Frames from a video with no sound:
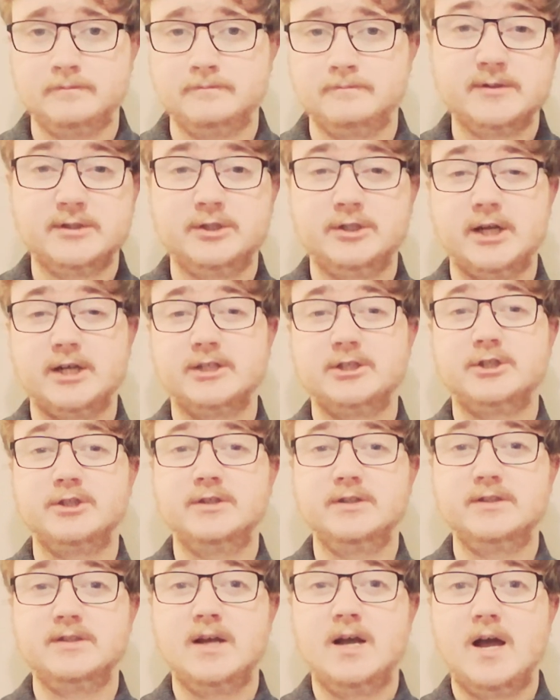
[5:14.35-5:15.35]
Some
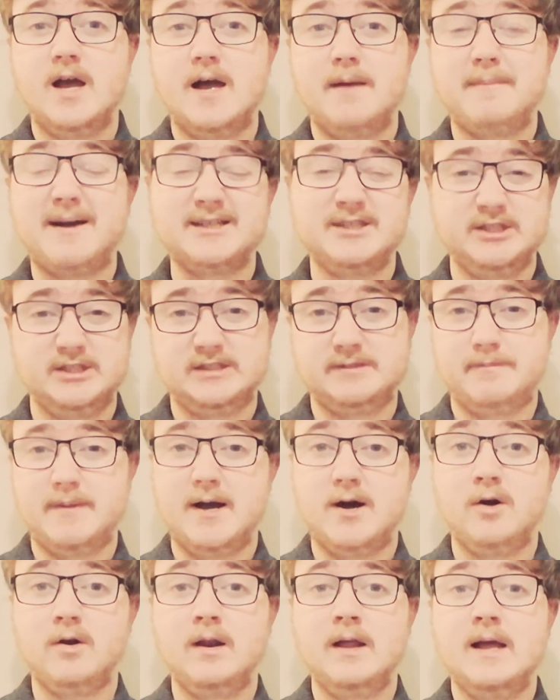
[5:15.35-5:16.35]
suggestions: a magic
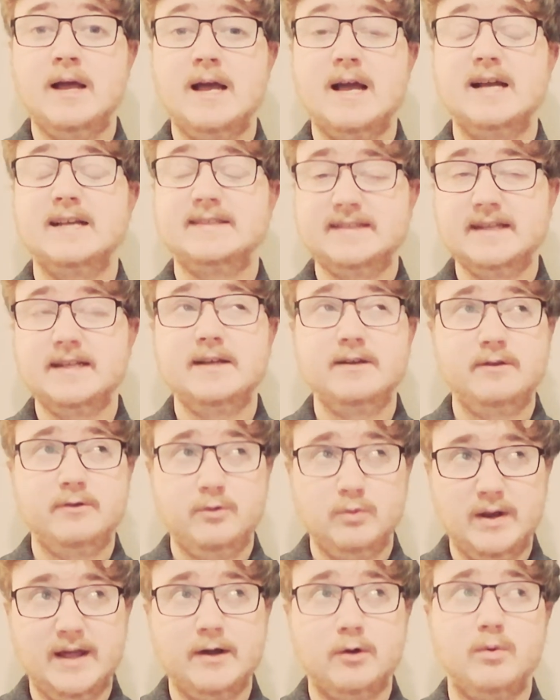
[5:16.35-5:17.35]
spell, a silly
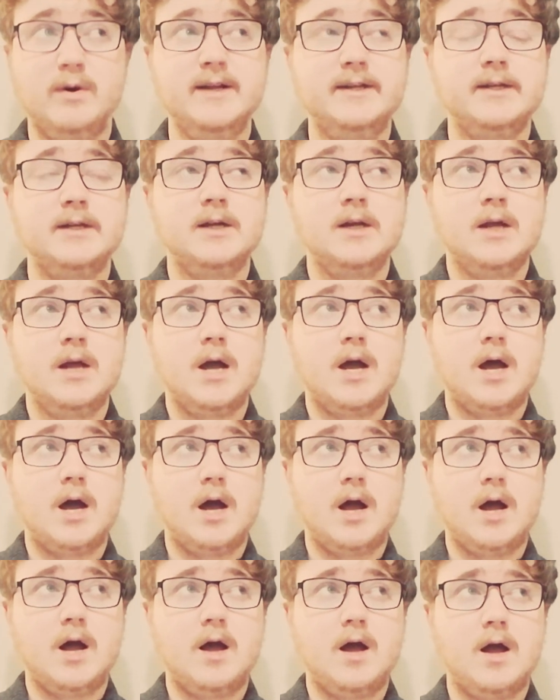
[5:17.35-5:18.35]
liquid,
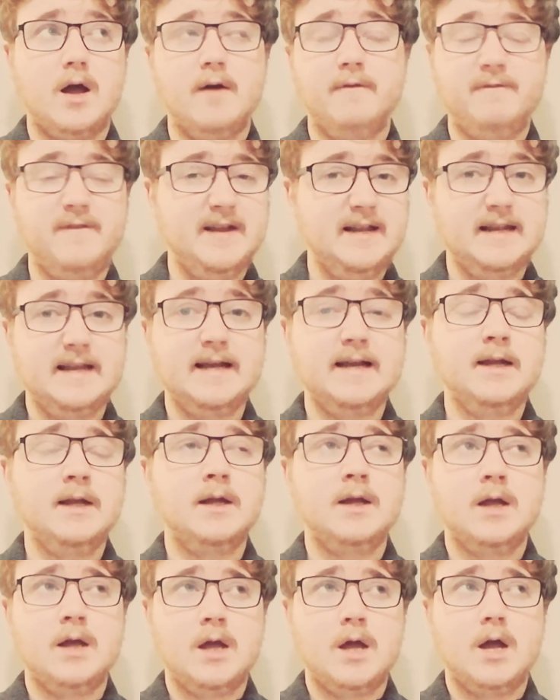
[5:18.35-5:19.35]
a feeling,
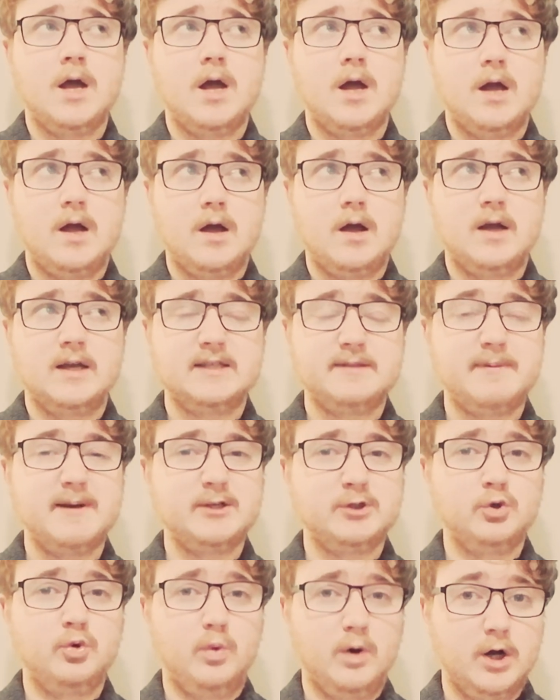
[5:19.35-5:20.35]
a
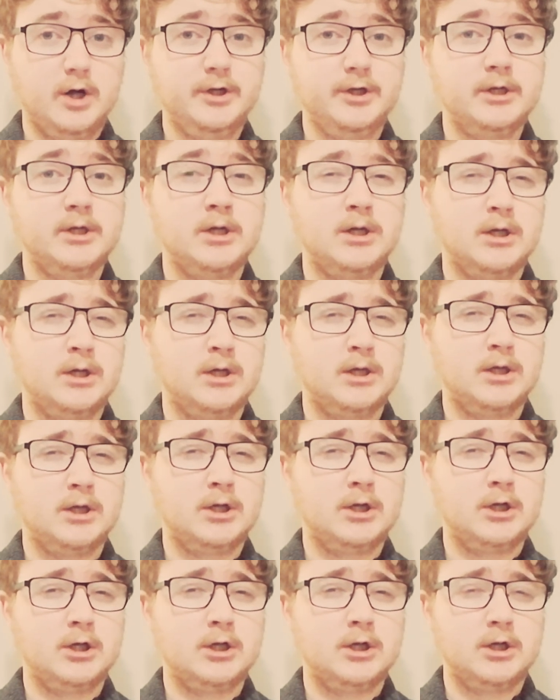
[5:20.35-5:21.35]
special word.
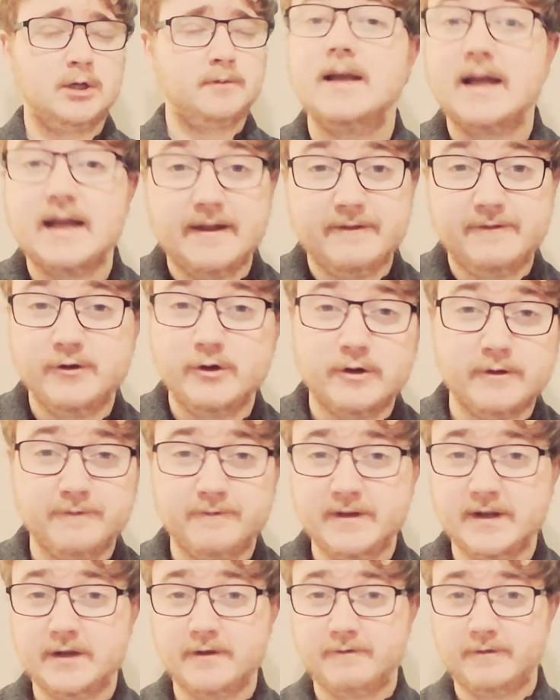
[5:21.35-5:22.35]
If you can
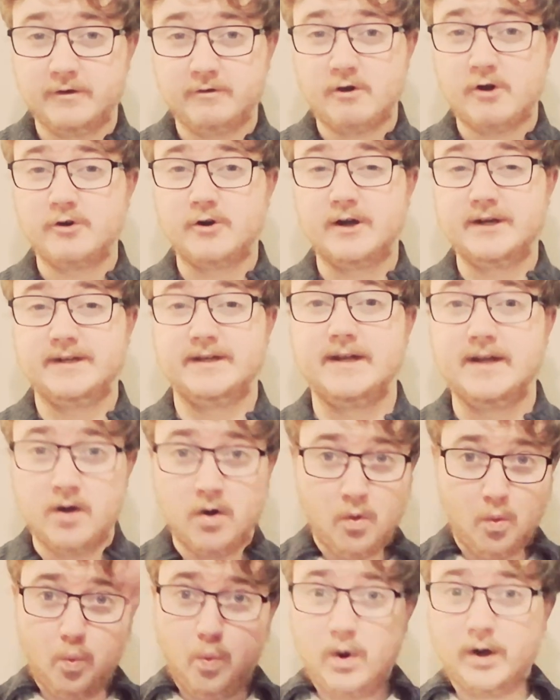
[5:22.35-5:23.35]
think of your own idea,
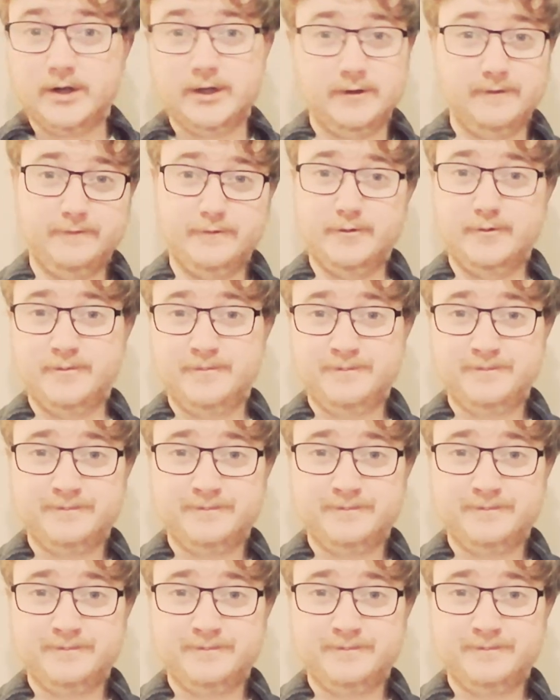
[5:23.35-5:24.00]
wonderful.